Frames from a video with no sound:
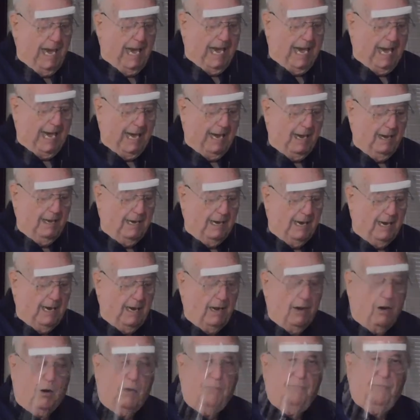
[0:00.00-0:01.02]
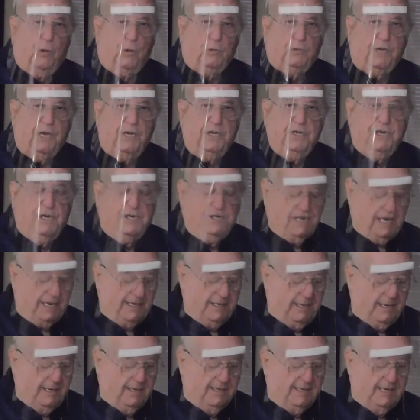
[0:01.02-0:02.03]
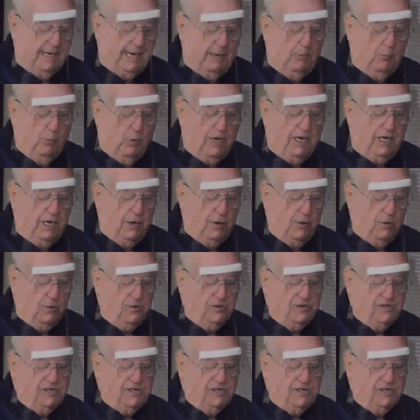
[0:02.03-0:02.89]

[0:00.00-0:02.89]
And our voltage is a thing we use.